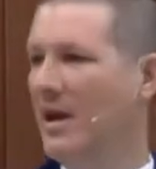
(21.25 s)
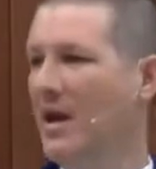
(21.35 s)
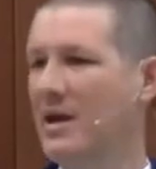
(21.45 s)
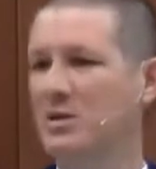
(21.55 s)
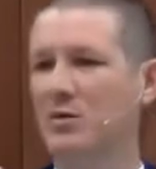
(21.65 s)

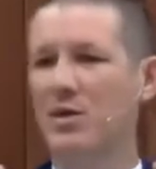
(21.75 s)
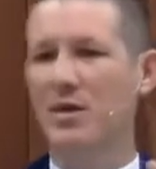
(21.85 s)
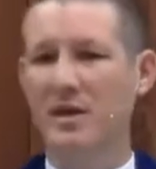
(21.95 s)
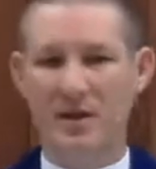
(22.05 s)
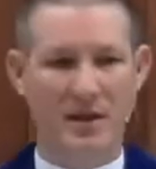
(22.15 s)
as we
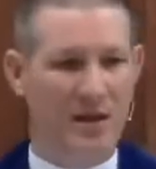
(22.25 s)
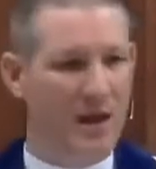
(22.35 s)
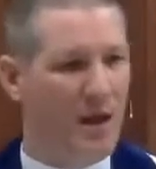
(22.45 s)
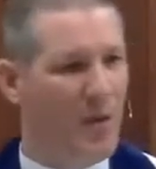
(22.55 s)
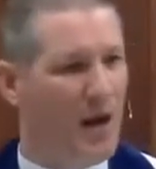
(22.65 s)
think
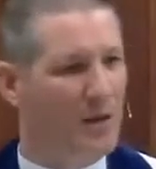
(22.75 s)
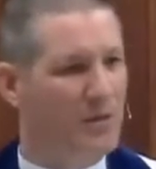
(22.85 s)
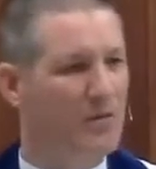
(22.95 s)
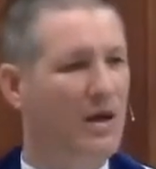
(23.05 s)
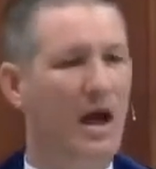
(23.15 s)

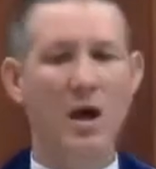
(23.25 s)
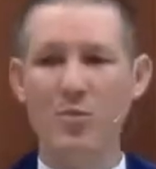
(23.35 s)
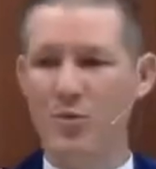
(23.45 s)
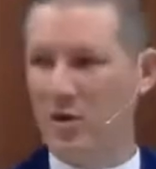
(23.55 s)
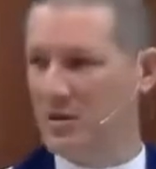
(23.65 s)
about our
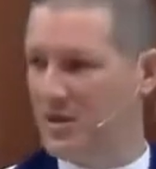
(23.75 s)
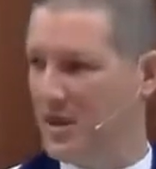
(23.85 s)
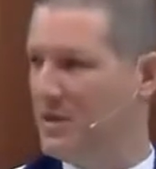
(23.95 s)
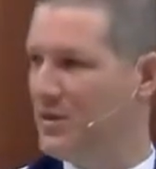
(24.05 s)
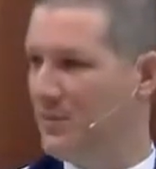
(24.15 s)

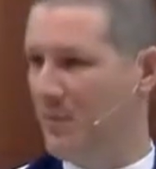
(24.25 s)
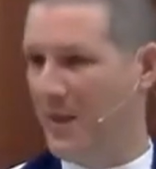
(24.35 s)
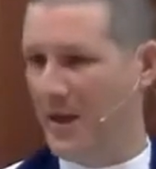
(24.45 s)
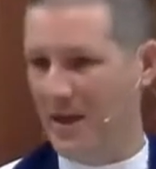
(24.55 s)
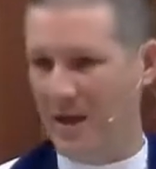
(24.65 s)
process
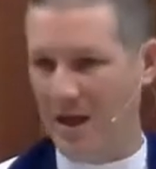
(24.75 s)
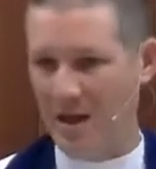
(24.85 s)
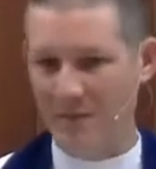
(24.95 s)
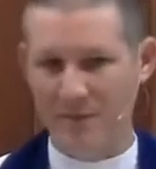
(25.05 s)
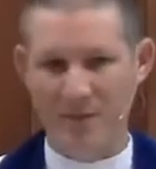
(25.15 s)
in
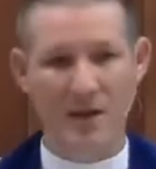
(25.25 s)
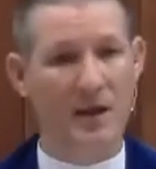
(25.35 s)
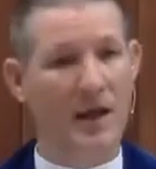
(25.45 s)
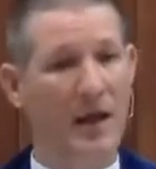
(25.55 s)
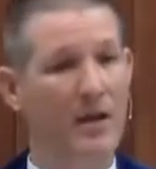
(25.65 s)
life
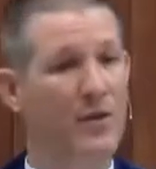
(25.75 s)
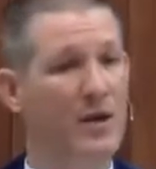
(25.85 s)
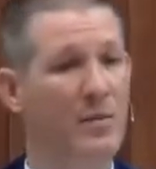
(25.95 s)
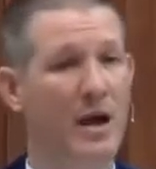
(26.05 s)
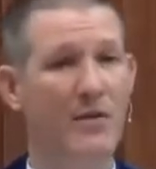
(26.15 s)
and
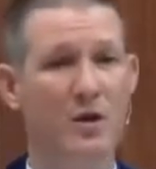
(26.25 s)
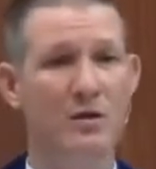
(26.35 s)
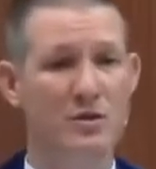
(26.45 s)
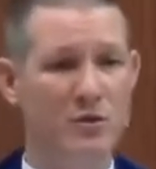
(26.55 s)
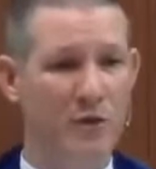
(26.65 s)
think about
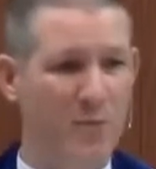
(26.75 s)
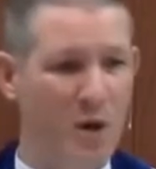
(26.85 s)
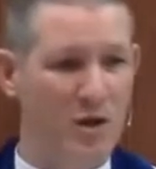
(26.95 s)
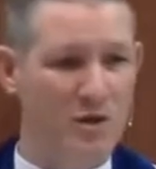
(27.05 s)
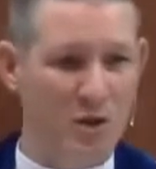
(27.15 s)
those who have
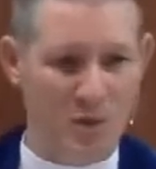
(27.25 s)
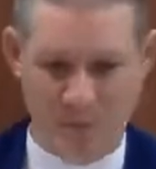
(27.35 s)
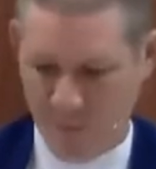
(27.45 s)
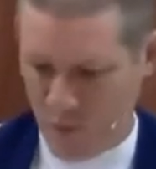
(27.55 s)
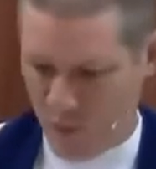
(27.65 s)
passed on
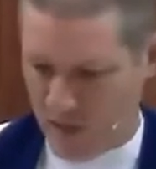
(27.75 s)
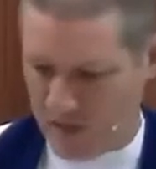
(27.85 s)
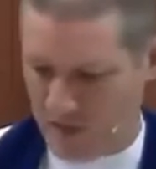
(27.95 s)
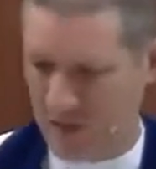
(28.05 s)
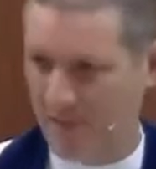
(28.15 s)
before
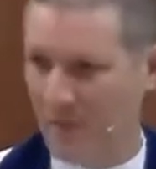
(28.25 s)
us.